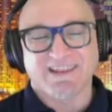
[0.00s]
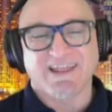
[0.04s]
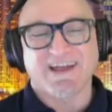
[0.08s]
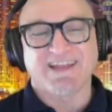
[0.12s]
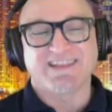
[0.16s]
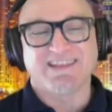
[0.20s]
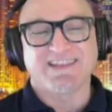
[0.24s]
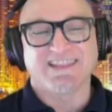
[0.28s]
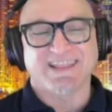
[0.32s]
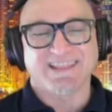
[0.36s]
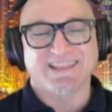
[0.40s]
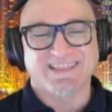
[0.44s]

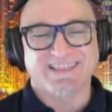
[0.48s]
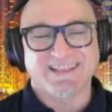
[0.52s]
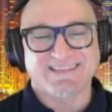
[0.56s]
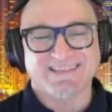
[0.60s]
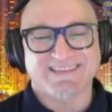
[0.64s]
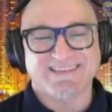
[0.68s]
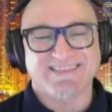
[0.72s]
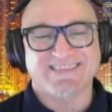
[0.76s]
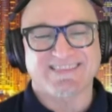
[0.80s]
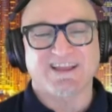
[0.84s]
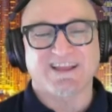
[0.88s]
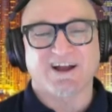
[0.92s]
and that's
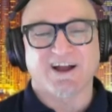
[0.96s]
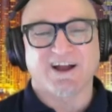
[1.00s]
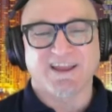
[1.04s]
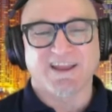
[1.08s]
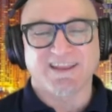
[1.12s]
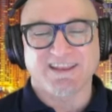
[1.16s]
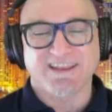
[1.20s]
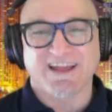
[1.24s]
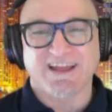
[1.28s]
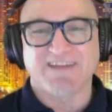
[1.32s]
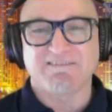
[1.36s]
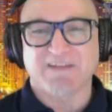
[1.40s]
the thing.
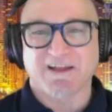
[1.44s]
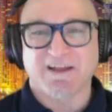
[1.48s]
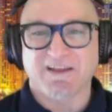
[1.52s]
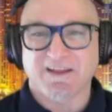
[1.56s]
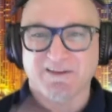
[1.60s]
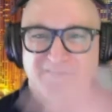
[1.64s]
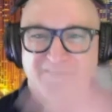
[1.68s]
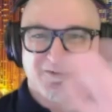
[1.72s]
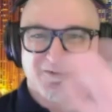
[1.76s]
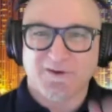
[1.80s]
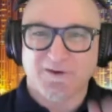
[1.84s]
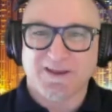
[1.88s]
I
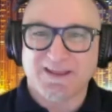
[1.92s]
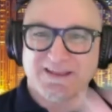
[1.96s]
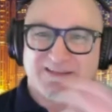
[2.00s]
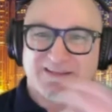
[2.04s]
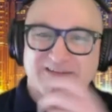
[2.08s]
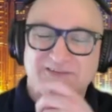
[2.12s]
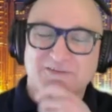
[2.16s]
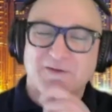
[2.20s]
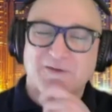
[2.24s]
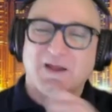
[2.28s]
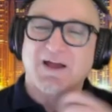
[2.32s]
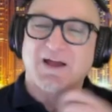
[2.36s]
agree
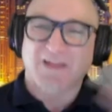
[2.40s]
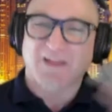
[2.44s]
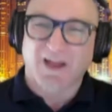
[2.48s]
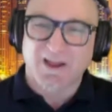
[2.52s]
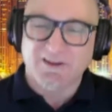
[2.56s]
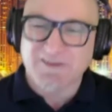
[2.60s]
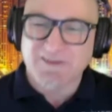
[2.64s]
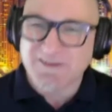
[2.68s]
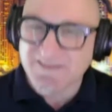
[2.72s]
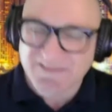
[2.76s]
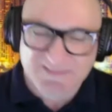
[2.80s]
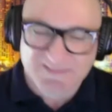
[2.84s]
to. I
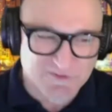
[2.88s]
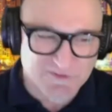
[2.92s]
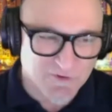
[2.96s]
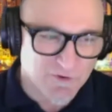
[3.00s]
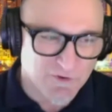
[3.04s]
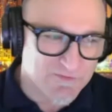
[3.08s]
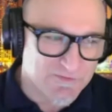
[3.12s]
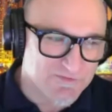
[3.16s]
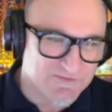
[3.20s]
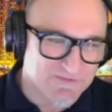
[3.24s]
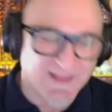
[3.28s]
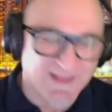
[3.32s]
only just
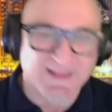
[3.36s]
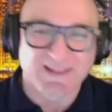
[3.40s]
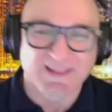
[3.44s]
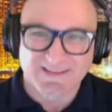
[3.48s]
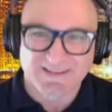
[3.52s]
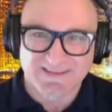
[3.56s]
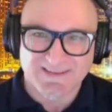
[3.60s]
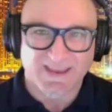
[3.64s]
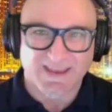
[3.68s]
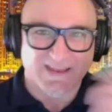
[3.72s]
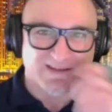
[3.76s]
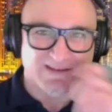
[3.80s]
learned that
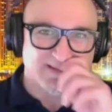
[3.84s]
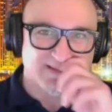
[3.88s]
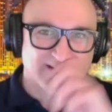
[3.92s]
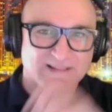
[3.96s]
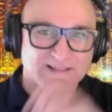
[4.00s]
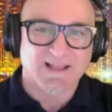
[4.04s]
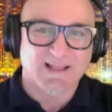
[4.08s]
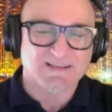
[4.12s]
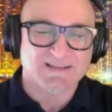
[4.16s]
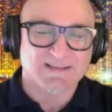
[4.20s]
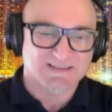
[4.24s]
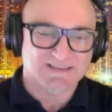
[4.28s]
again in the
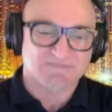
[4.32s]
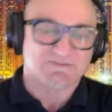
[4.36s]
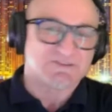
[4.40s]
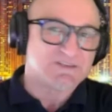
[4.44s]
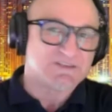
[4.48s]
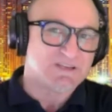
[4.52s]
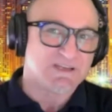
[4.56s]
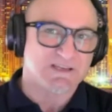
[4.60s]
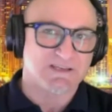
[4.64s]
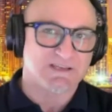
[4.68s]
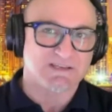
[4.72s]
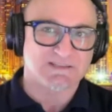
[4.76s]
last
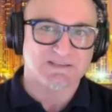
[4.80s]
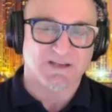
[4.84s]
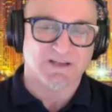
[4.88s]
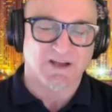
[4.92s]
7 years.